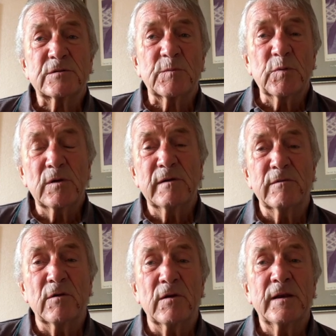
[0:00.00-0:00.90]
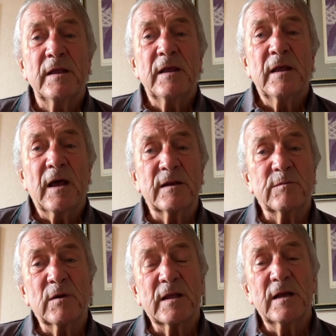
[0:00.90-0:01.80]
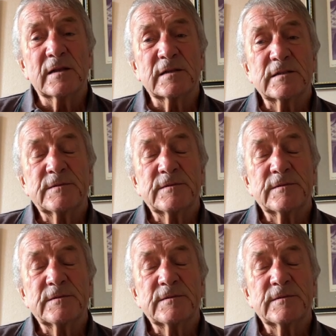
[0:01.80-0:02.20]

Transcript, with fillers: pullover on under my colours.